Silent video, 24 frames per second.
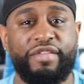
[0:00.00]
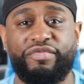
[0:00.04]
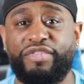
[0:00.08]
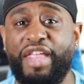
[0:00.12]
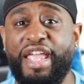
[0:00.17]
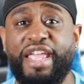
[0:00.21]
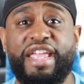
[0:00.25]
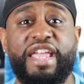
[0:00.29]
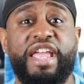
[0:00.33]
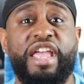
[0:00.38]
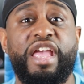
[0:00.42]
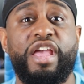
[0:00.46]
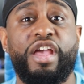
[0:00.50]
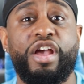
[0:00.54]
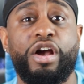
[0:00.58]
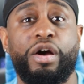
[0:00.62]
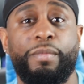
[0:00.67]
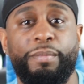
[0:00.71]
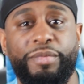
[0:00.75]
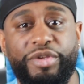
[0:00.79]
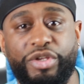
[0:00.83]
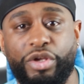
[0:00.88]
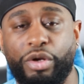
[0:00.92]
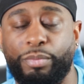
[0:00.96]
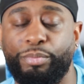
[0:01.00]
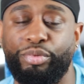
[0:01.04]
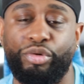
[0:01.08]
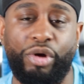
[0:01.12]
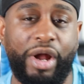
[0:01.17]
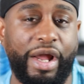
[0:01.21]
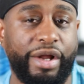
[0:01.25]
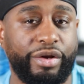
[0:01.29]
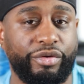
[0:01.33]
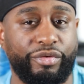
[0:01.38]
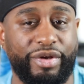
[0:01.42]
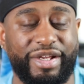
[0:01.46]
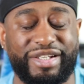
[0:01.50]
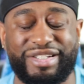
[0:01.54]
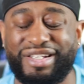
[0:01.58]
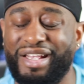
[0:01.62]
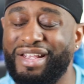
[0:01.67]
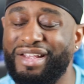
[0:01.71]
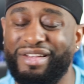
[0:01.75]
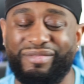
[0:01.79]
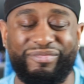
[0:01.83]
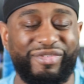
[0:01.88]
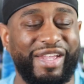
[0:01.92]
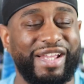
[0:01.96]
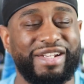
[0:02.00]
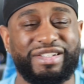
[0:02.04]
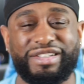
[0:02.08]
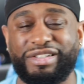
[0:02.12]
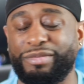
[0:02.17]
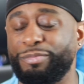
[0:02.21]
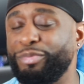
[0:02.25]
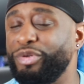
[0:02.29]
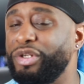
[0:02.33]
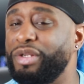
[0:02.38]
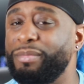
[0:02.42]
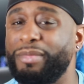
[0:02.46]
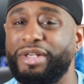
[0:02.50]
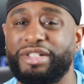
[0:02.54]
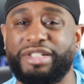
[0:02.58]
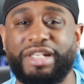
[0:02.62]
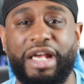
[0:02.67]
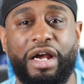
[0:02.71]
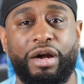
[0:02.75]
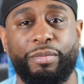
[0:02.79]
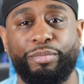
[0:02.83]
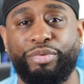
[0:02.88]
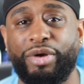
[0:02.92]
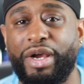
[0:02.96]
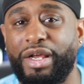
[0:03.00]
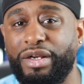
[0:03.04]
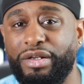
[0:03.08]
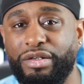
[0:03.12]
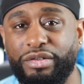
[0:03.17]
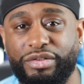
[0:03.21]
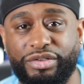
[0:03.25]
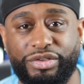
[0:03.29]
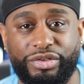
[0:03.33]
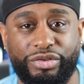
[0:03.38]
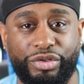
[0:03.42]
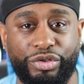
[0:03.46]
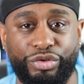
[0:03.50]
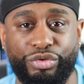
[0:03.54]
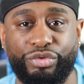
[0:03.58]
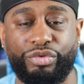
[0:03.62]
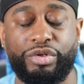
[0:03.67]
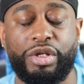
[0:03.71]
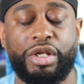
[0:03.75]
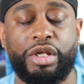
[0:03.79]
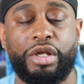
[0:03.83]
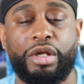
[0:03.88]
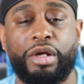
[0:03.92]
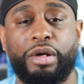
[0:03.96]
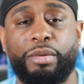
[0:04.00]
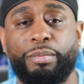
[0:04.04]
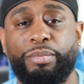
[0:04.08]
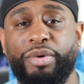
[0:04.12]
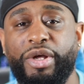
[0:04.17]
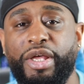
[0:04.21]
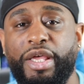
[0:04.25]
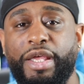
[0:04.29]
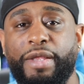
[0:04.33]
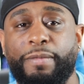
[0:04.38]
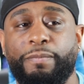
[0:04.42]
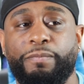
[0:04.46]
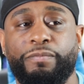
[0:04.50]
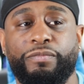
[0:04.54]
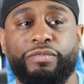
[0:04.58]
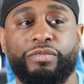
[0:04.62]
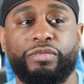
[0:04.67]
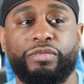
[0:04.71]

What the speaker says: They help your progress. That's pretty much all products do. But,